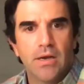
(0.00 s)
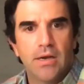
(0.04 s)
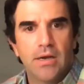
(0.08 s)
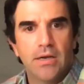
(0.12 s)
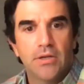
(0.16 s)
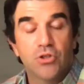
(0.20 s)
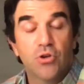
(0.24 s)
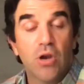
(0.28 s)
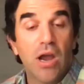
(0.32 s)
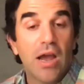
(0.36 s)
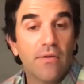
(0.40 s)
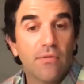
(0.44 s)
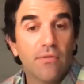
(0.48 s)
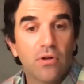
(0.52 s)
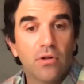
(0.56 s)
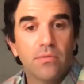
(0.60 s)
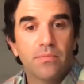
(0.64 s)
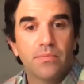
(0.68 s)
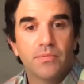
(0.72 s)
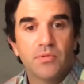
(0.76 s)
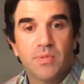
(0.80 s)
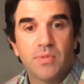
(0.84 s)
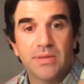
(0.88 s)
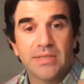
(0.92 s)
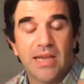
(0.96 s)

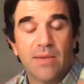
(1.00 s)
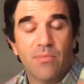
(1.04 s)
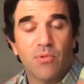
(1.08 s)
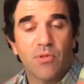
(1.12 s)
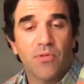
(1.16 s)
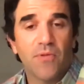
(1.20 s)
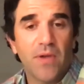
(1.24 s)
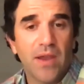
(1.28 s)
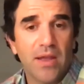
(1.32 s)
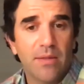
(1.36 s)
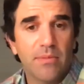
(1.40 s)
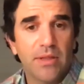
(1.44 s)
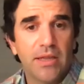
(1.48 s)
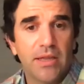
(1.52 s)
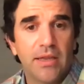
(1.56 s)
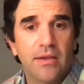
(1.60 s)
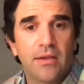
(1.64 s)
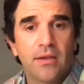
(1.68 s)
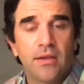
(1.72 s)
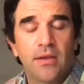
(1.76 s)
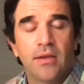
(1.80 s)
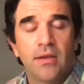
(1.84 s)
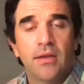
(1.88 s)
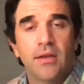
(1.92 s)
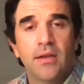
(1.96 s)
travel, spend time with family,
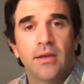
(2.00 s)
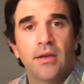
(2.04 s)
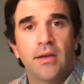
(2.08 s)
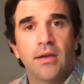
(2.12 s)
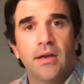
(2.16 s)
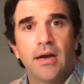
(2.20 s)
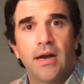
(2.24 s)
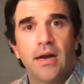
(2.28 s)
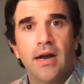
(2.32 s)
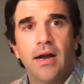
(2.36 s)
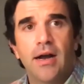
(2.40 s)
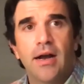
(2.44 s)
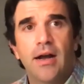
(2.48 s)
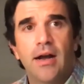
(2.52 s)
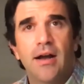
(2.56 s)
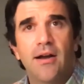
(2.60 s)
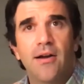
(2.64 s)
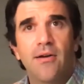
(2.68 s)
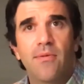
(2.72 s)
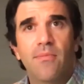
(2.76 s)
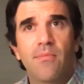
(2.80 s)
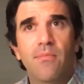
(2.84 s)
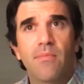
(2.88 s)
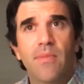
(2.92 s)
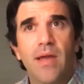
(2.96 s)

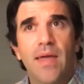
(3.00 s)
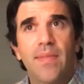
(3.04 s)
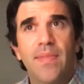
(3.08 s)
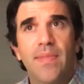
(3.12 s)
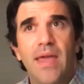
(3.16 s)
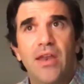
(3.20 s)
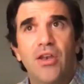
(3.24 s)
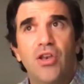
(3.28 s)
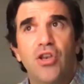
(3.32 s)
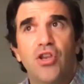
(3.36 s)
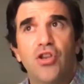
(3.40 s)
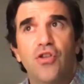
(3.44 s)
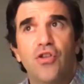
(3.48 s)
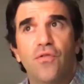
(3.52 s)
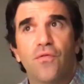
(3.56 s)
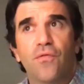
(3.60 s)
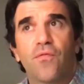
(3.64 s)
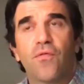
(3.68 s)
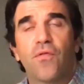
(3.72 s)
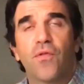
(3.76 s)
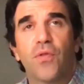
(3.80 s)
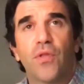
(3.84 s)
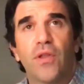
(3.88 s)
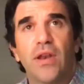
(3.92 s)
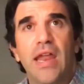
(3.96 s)
um, and then
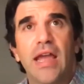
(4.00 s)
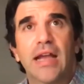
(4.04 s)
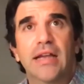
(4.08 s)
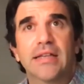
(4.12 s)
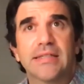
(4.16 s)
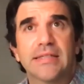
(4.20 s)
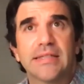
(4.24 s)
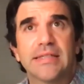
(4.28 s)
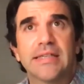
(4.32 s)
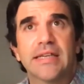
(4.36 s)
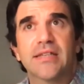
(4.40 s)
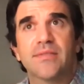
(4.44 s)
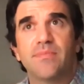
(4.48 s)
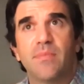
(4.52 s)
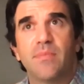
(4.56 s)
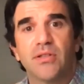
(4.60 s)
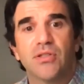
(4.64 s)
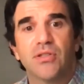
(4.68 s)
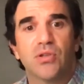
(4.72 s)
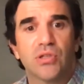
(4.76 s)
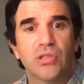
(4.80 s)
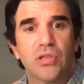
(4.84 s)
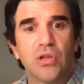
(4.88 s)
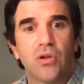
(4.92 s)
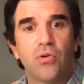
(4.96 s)
for the next six months
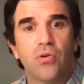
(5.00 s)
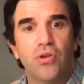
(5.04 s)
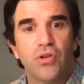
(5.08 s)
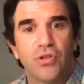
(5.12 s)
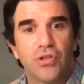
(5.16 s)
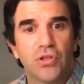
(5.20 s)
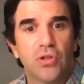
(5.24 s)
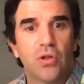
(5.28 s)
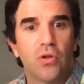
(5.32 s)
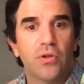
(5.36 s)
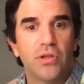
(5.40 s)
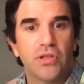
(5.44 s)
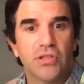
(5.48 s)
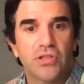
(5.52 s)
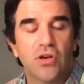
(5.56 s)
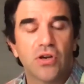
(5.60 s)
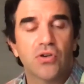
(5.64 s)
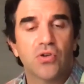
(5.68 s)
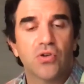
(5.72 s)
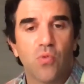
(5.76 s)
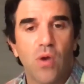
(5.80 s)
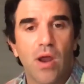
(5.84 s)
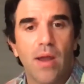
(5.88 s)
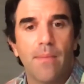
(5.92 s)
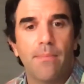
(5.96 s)
or so, you slowly start
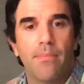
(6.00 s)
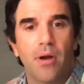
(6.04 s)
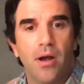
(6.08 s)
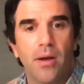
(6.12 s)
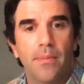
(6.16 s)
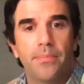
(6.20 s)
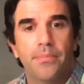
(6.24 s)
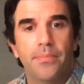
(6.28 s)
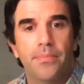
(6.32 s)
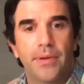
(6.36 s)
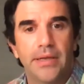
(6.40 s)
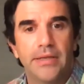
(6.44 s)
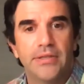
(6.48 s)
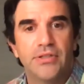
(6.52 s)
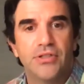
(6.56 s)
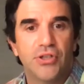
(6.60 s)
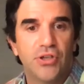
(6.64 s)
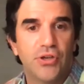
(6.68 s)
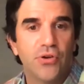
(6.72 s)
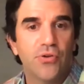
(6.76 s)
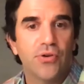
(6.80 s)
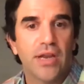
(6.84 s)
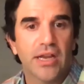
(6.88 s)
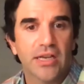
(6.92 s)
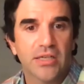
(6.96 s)
to ramp up into
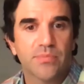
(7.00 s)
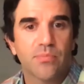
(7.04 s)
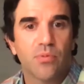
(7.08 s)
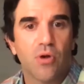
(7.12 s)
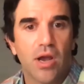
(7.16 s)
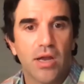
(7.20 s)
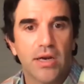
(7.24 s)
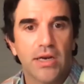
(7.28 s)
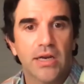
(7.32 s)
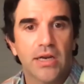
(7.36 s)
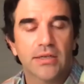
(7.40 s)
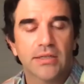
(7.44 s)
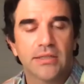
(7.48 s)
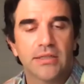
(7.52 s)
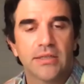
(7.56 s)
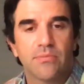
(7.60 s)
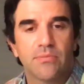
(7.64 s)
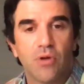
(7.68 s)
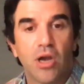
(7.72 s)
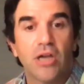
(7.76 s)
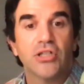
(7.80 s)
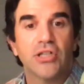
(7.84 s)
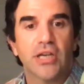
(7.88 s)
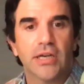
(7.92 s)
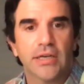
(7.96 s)
your next product
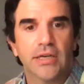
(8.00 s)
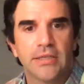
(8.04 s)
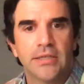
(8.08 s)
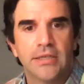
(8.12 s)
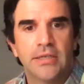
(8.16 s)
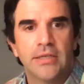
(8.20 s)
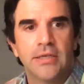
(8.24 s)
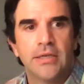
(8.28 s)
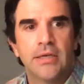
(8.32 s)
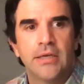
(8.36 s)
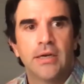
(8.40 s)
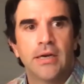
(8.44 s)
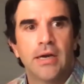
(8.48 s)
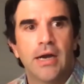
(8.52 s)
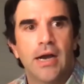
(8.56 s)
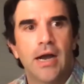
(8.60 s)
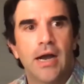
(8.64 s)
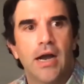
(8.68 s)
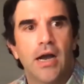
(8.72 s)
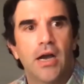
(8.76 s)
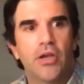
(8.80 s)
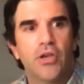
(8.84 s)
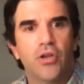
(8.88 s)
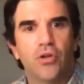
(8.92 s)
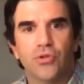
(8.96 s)
project.
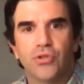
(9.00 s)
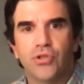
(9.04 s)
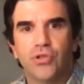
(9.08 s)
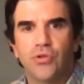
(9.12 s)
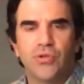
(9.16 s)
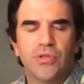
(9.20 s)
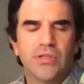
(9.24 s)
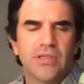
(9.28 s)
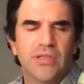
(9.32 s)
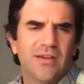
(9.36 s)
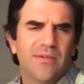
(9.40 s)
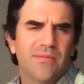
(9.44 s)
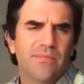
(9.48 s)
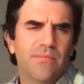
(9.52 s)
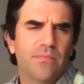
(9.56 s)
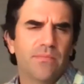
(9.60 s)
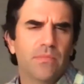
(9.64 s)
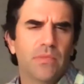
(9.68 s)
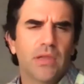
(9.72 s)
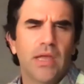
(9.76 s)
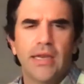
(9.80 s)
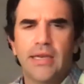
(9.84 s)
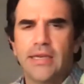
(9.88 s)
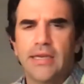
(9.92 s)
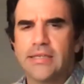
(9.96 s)
Uh, you'll do some
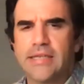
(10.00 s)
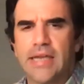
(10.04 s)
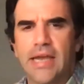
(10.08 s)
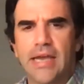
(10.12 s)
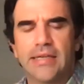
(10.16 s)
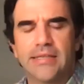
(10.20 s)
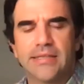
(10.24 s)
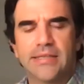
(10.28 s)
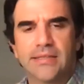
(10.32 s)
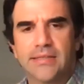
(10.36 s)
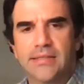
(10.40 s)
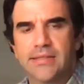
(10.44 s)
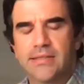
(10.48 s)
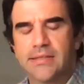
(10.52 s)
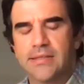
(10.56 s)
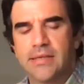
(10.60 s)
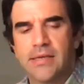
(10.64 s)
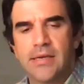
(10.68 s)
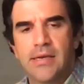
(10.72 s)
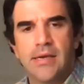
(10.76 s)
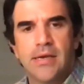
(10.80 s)
lighting tests.